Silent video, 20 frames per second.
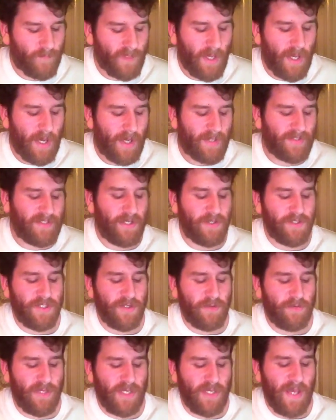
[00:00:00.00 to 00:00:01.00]
It tells
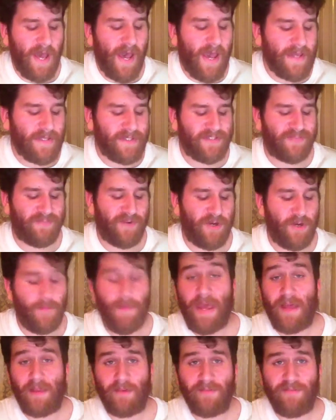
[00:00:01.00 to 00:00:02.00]
you the heights for your
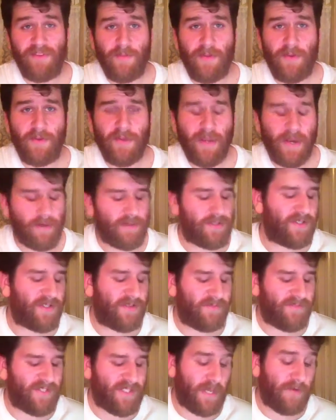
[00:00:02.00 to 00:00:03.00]
male and female characters
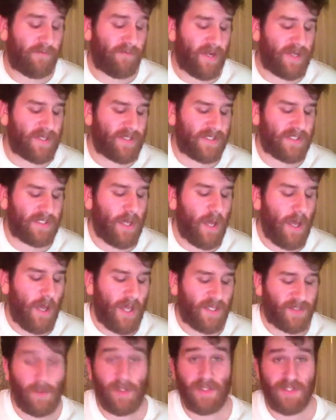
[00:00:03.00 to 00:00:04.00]
of said race,
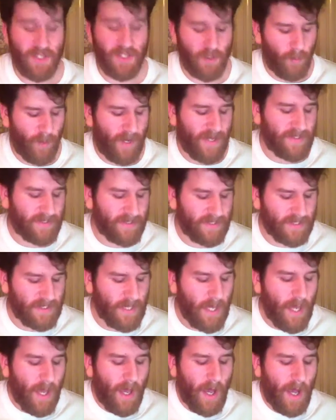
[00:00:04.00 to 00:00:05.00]
as well as your
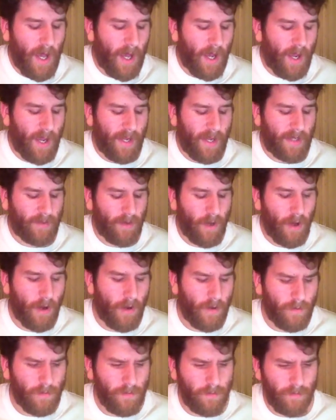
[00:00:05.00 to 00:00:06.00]
weights. And
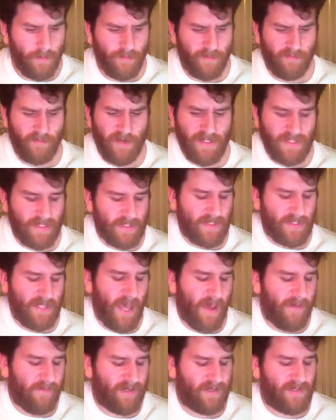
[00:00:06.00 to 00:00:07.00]
all the races
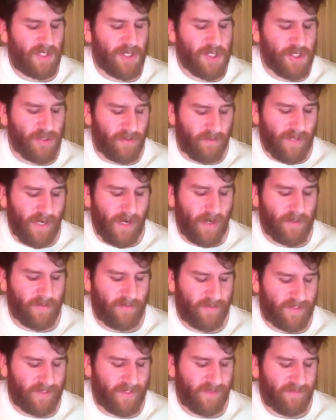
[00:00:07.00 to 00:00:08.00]
have an additional
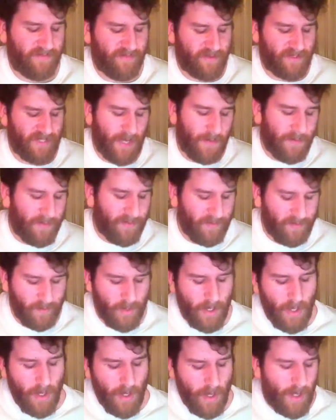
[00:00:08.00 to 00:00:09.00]
characteristic. For
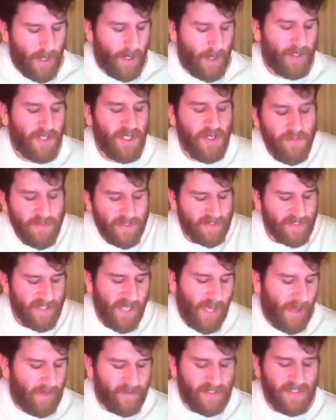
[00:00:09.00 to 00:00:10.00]
example, humans
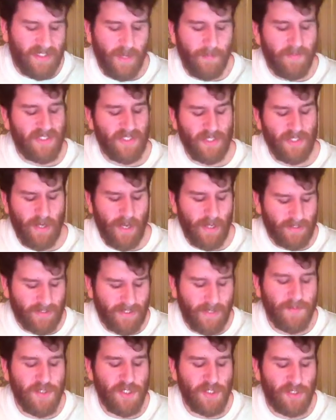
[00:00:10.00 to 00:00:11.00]
have
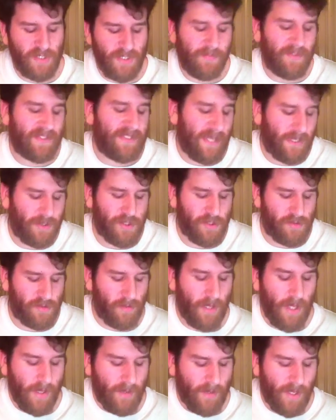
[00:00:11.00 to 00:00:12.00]
exceptionally potential.
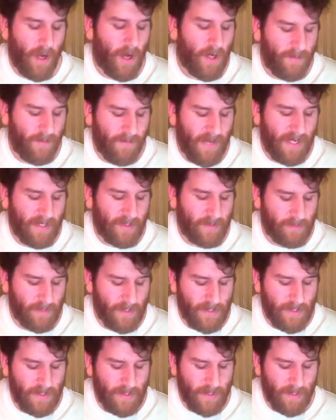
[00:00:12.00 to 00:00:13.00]
They
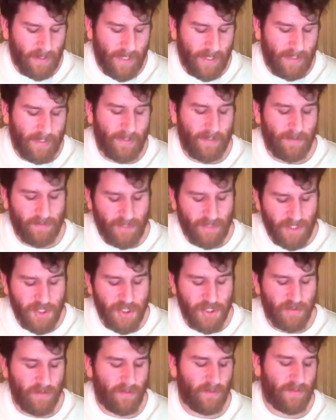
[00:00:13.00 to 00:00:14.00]
automatically get an
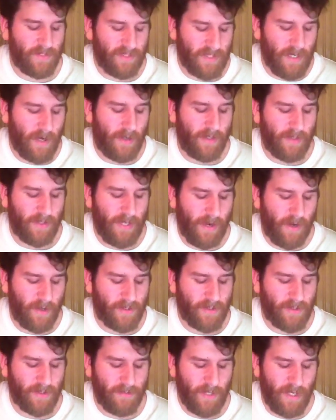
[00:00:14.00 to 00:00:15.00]
additional starting
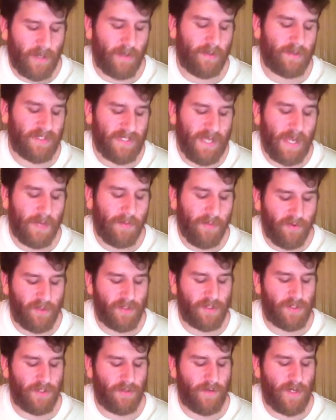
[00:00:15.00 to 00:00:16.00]
character stat
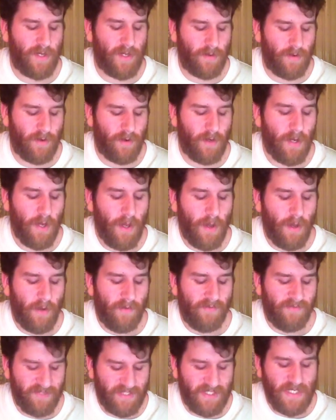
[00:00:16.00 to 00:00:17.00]
point to either
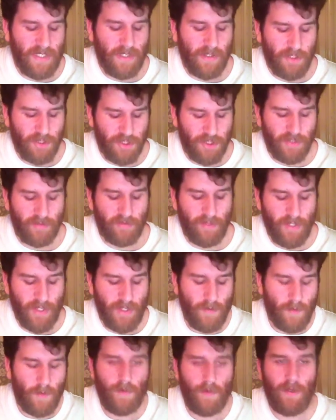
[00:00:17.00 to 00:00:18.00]
physique,
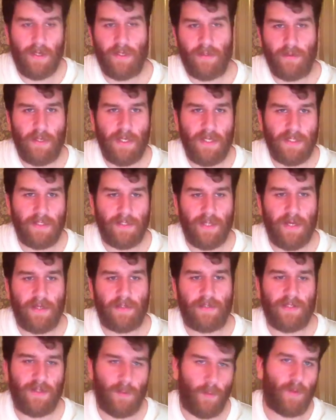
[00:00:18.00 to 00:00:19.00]
agility, or
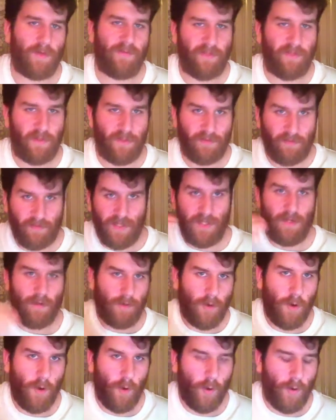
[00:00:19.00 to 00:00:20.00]
intellect. So one of the 3
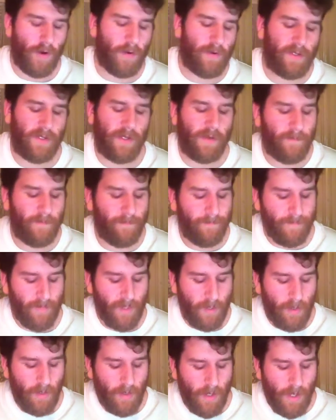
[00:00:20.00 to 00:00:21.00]
core, you
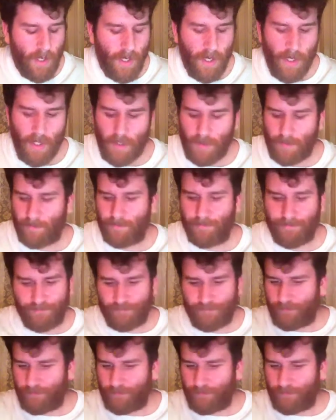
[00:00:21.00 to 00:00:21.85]
know.